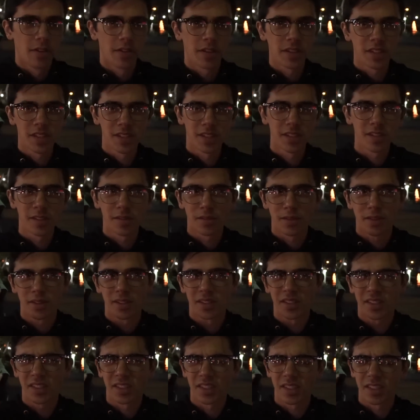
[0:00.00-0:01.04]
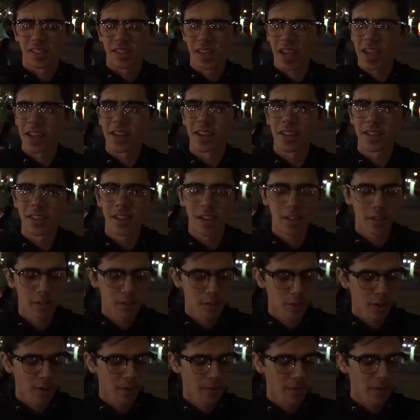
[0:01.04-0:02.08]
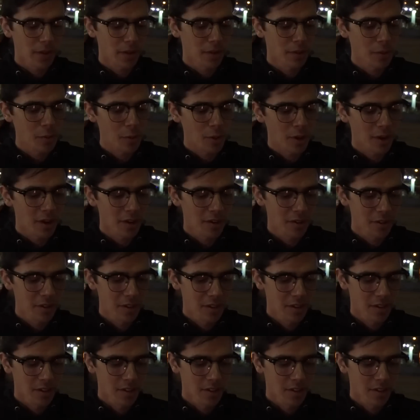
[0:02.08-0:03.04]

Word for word: This is the second Exeggutor I found in the wild.